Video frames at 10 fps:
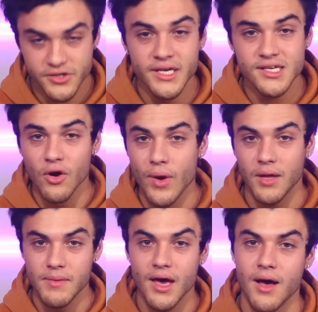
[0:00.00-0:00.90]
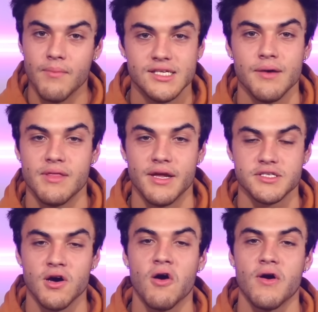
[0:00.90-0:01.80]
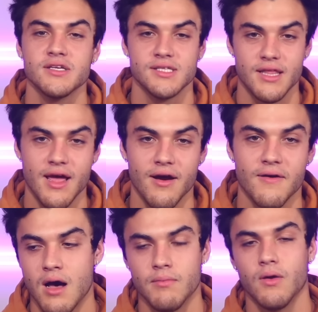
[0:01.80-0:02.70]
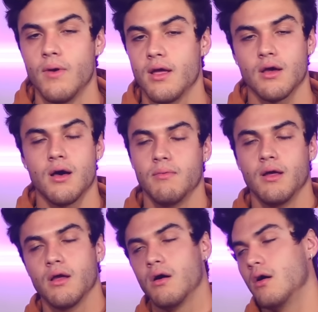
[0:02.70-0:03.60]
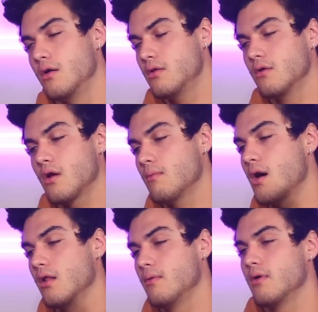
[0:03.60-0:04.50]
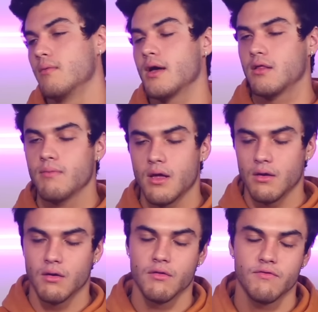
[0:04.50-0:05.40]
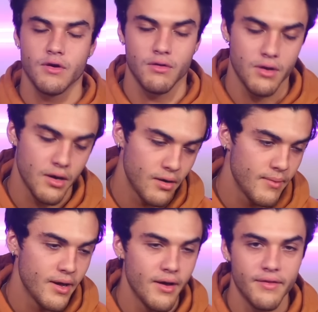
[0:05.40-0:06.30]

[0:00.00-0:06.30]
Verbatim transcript: So he's gonna wake me up to tell me that his car isn't there. I'm gonna wake up like, oh, dude, come on, let me go back to bed. You don't know what the fuck you're talking about.